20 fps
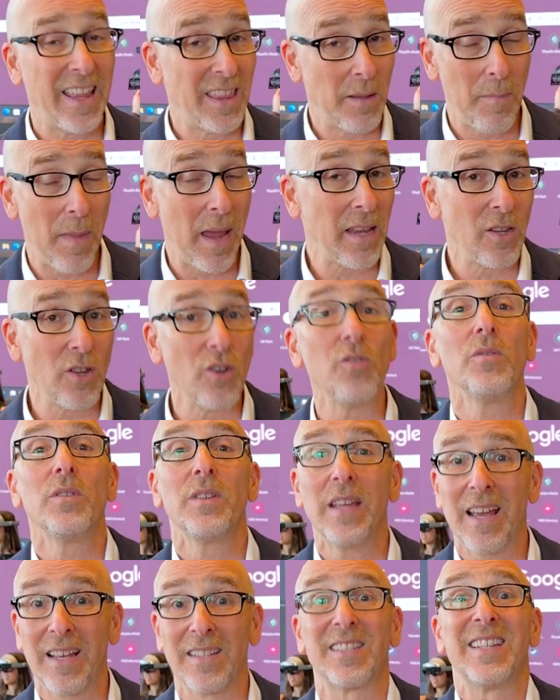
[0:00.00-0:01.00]
And the menu,
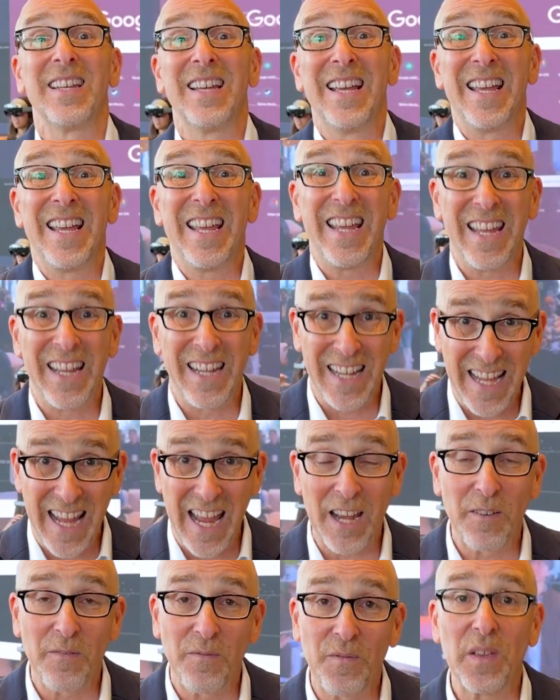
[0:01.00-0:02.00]
yes, it
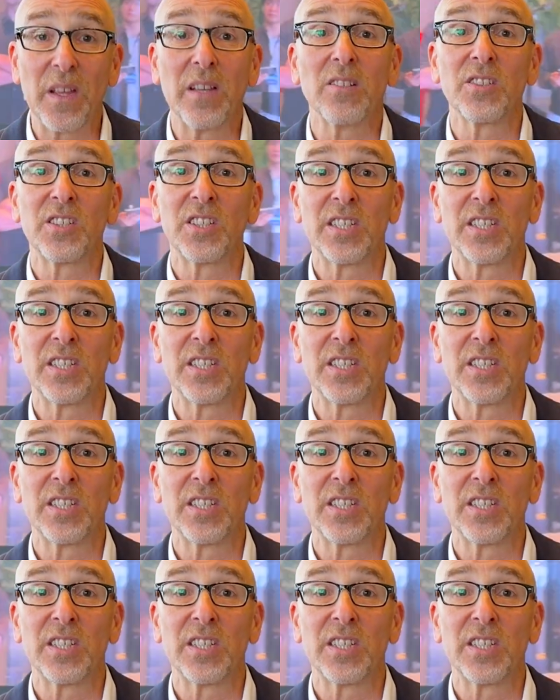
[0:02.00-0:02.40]
again feels